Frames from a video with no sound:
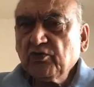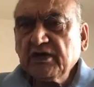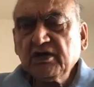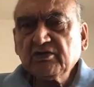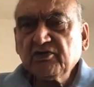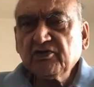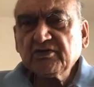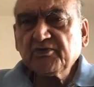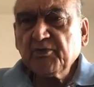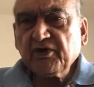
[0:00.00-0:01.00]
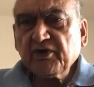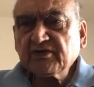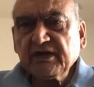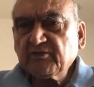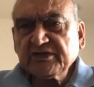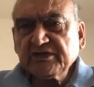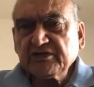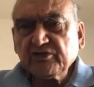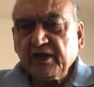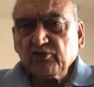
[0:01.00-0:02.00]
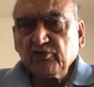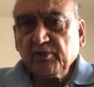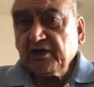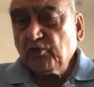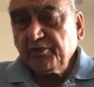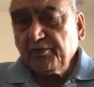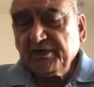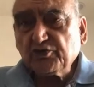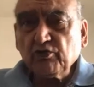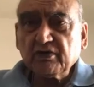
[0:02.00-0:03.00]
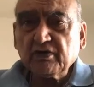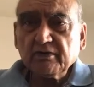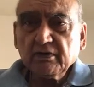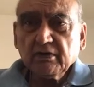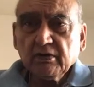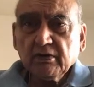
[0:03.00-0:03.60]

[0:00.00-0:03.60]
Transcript: You can increase production as much as you like to, but it won't be sold.